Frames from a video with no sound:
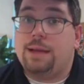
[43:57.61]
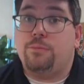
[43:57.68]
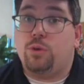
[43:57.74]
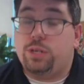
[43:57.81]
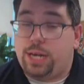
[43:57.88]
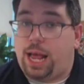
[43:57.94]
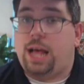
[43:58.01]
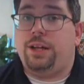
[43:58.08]

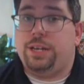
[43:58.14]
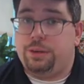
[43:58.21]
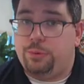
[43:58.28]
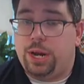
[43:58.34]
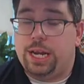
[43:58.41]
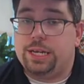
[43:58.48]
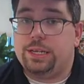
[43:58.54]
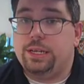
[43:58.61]
mortality
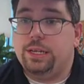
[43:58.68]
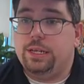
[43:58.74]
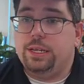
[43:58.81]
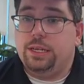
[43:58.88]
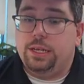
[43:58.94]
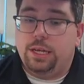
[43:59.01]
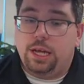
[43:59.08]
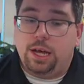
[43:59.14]
rate,
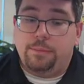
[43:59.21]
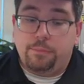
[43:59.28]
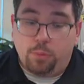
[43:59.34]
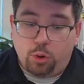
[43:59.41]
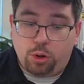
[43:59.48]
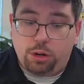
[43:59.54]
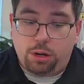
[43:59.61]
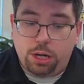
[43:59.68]

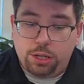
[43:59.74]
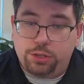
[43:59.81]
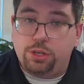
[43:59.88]
more